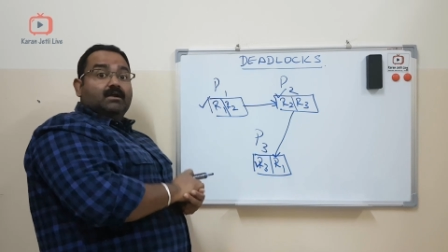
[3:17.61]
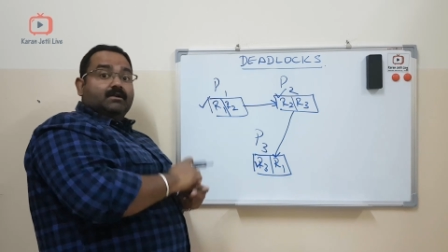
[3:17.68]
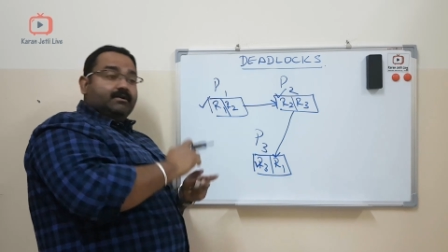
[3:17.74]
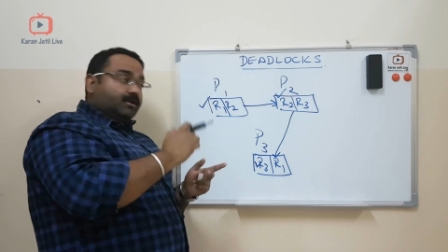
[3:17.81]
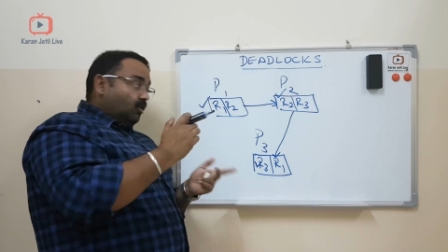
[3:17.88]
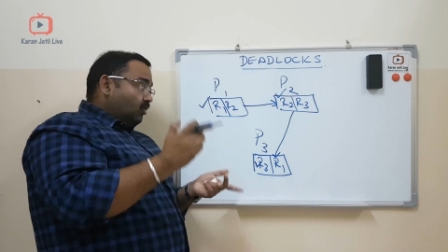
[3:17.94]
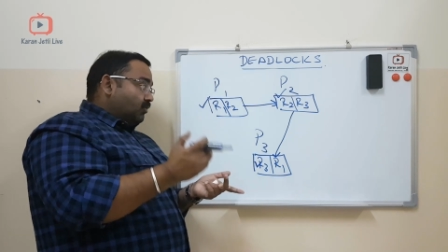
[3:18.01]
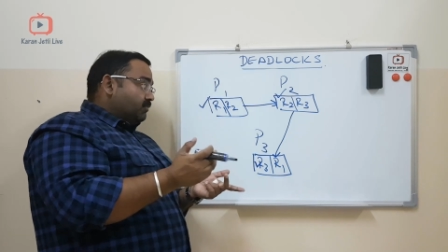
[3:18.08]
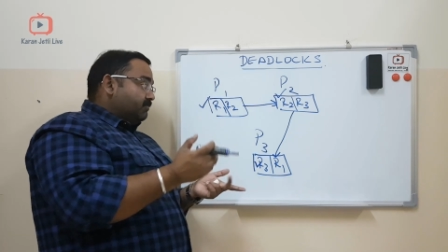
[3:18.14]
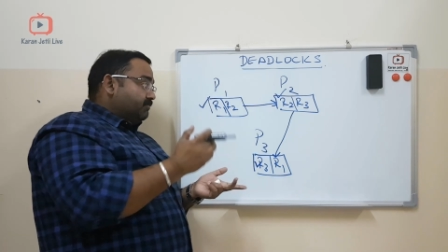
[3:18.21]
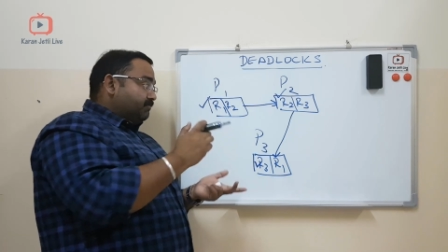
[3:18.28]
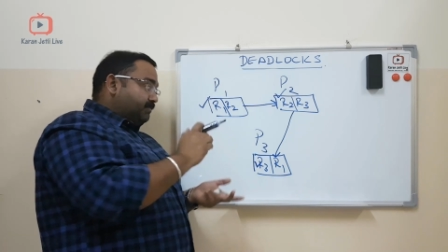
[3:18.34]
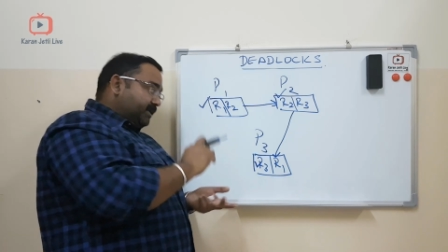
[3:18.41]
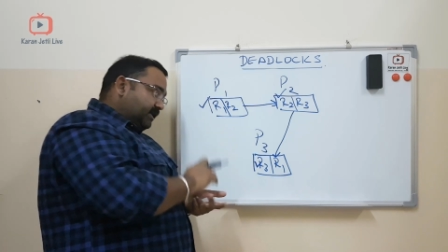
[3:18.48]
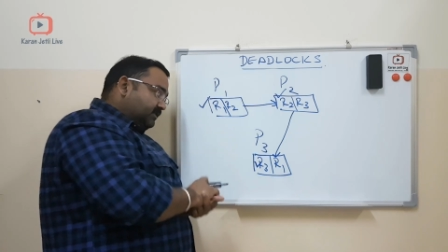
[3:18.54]
Now,
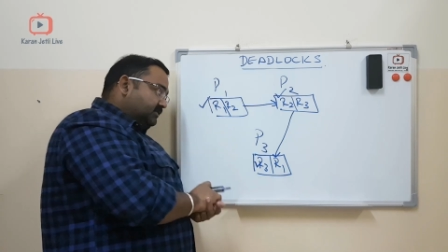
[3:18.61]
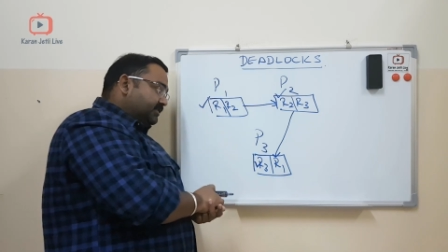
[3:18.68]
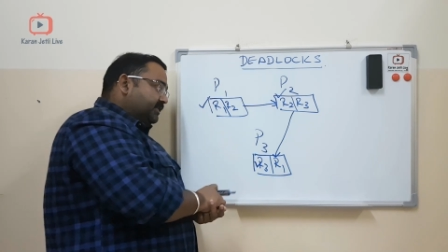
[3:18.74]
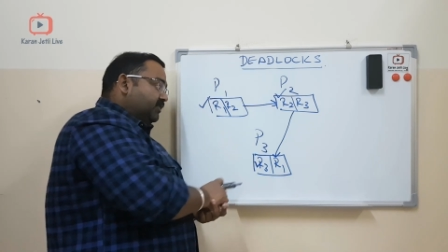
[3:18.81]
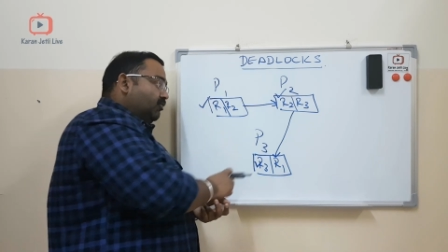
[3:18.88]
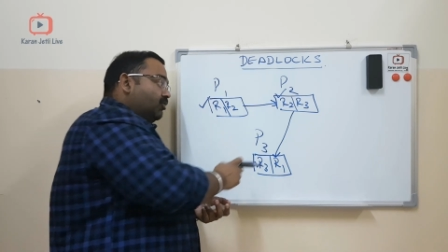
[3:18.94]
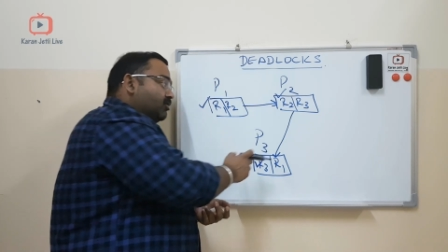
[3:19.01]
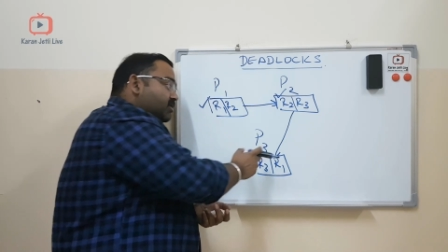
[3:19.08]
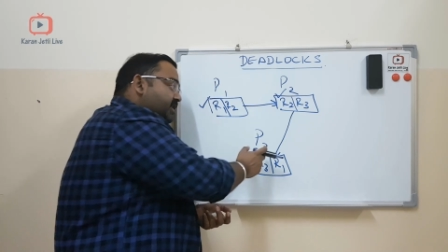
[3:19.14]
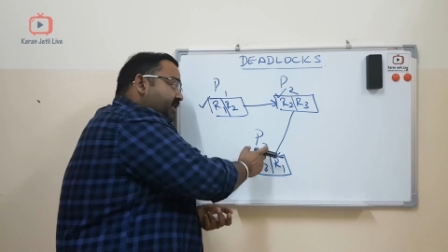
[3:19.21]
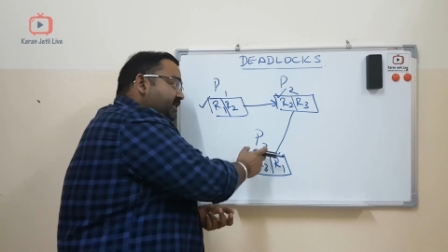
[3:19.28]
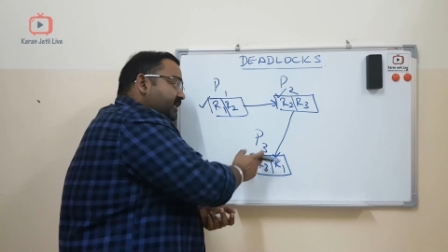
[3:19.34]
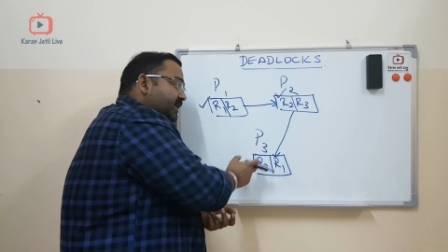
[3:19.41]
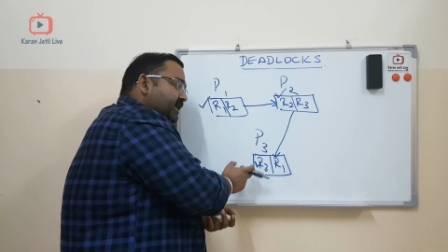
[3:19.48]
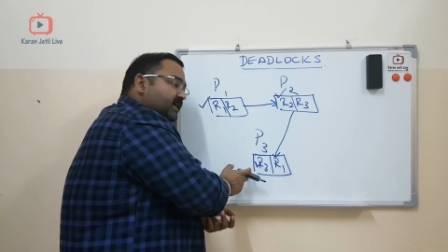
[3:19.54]
P3
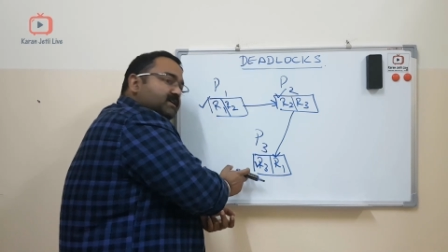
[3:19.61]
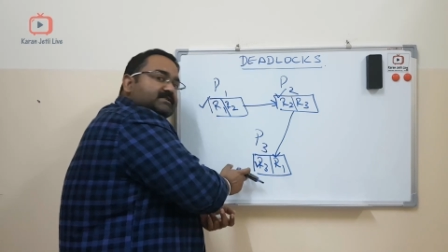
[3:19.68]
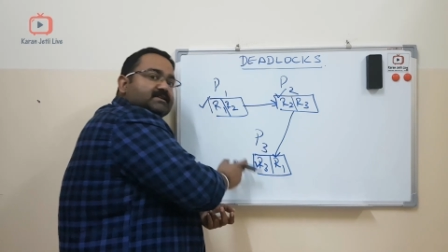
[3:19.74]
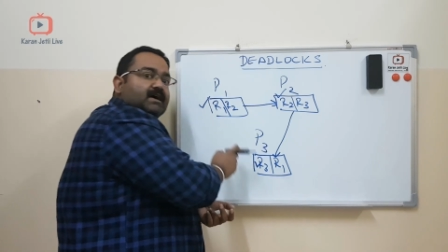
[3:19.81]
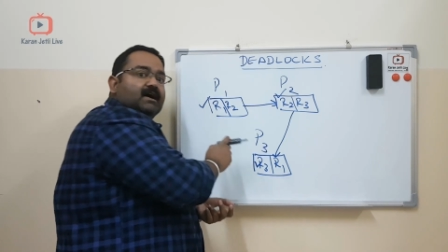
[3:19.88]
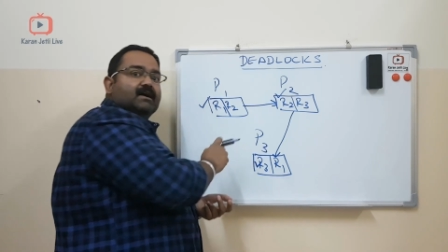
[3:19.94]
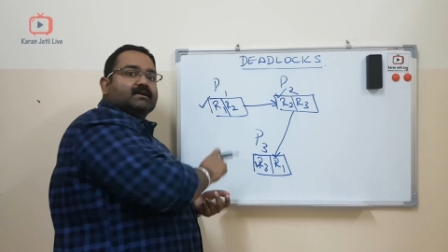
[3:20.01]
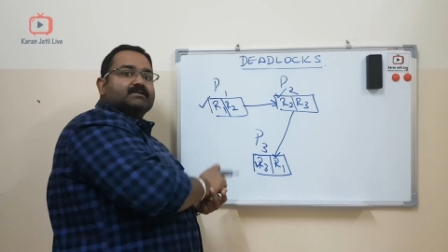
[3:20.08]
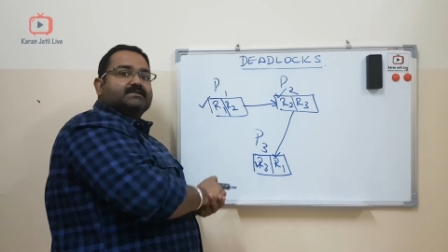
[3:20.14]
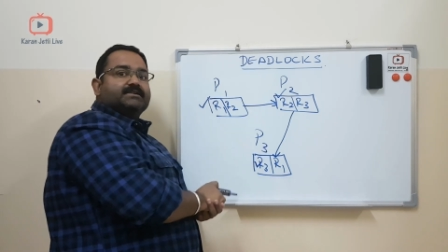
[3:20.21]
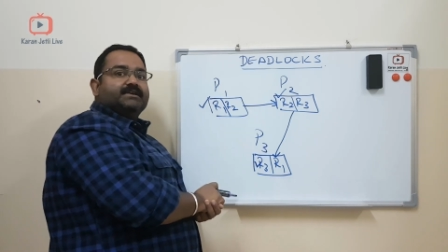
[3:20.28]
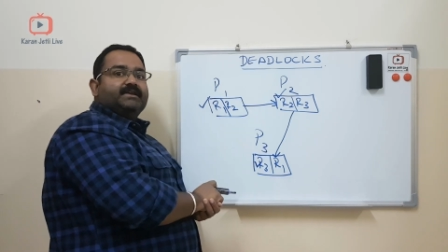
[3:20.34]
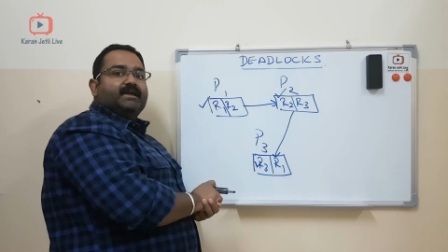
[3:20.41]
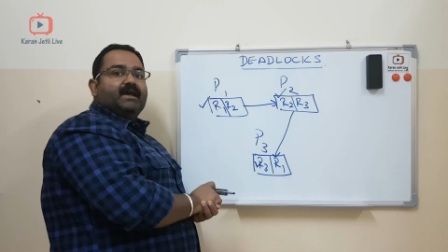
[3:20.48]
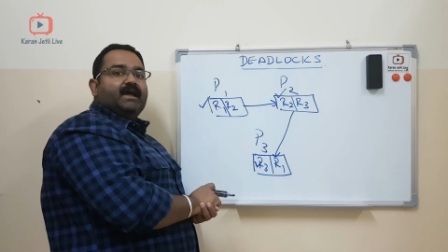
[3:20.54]
already has
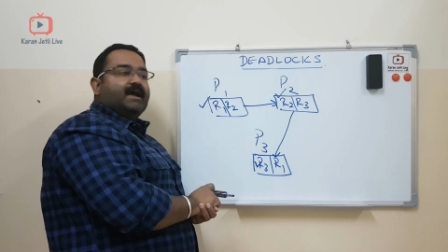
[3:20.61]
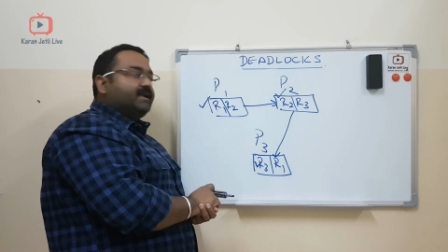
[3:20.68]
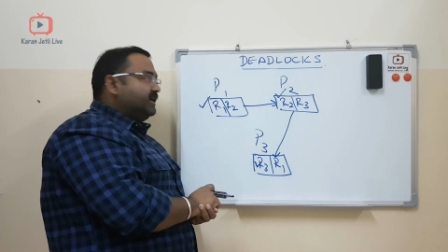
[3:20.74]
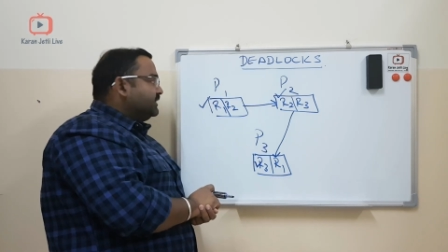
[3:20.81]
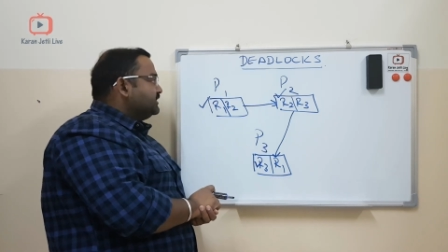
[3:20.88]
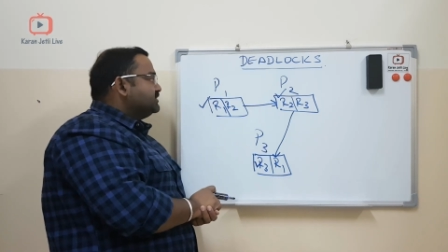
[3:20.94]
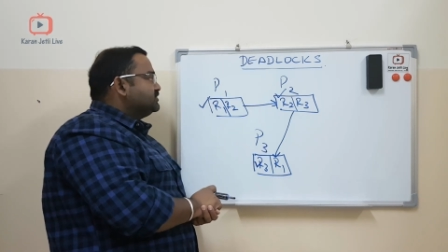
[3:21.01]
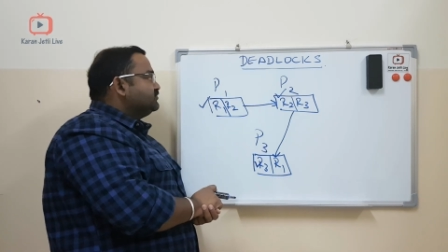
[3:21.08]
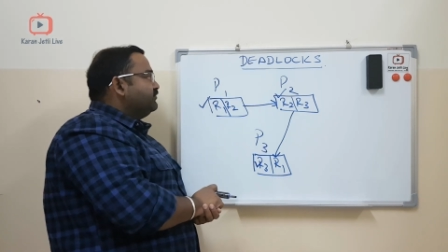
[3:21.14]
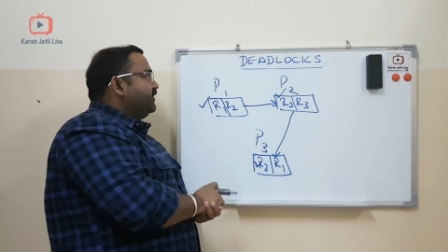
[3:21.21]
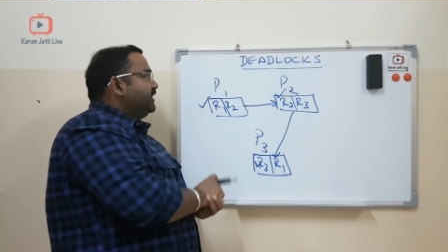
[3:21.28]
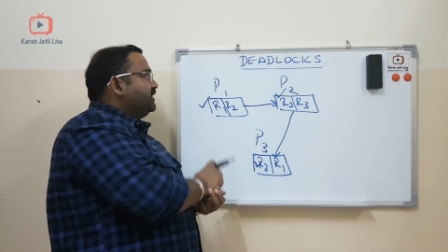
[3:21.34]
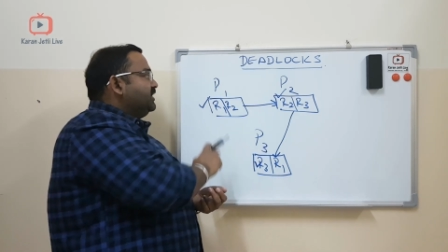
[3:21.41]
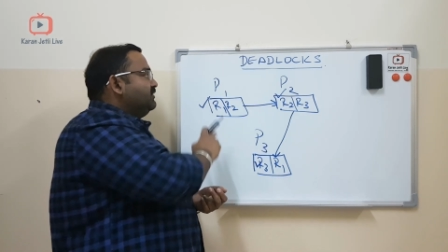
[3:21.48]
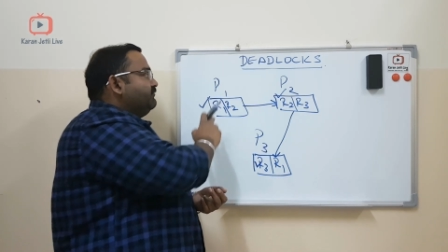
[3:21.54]
R3 and it is
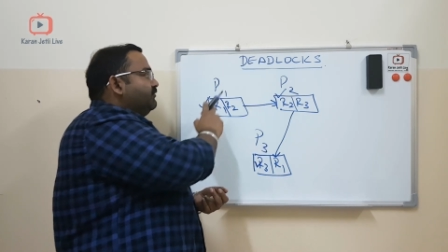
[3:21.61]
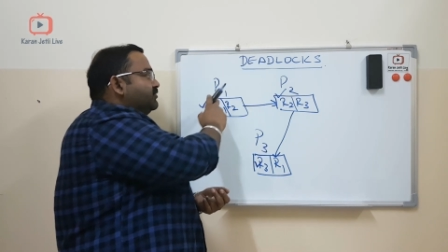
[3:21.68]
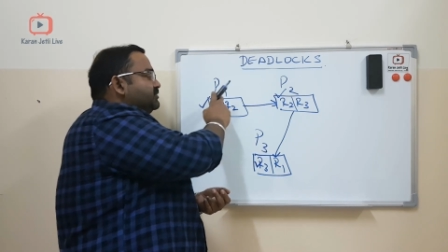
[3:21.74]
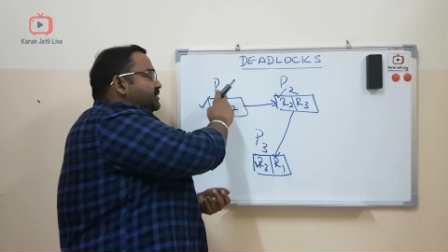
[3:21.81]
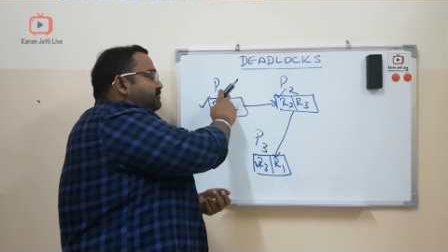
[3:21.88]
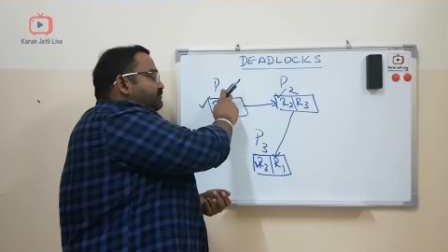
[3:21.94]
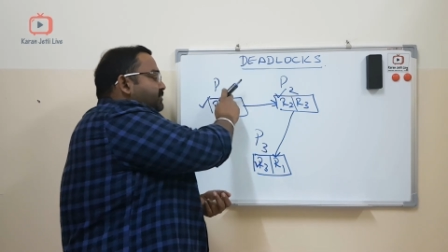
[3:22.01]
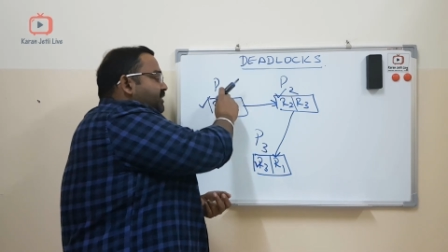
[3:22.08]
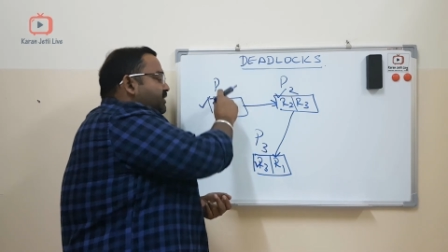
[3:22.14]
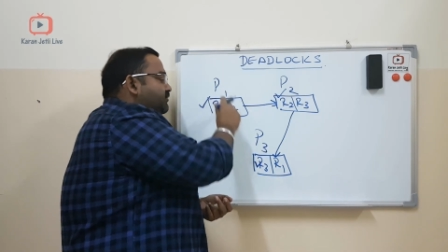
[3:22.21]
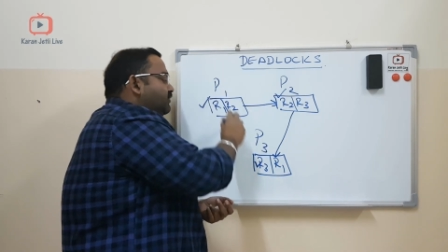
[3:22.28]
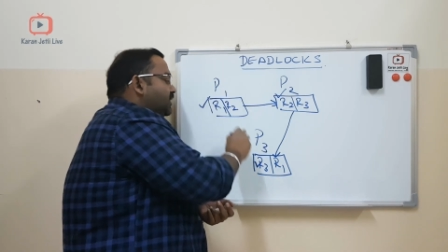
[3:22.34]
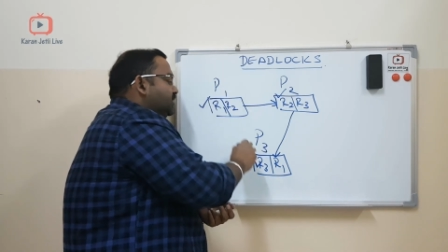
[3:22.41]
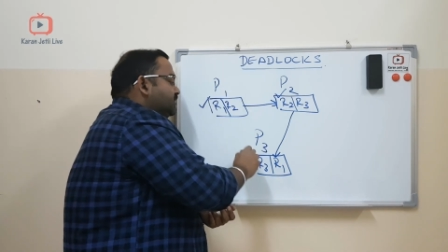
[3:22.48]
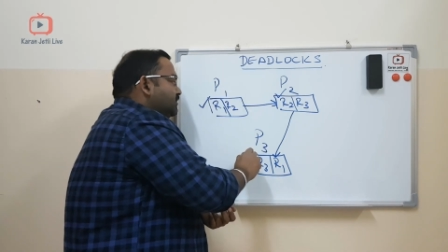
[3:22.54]
waiting for the
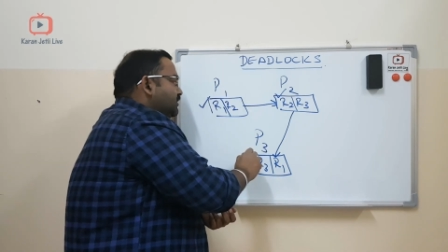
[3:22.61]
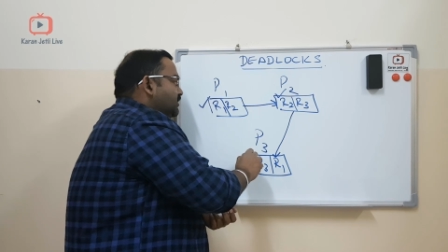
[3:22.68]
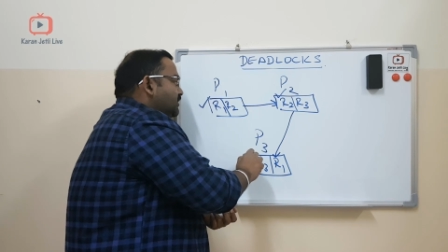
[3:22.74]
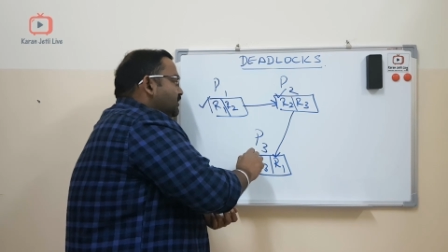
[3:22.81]
P1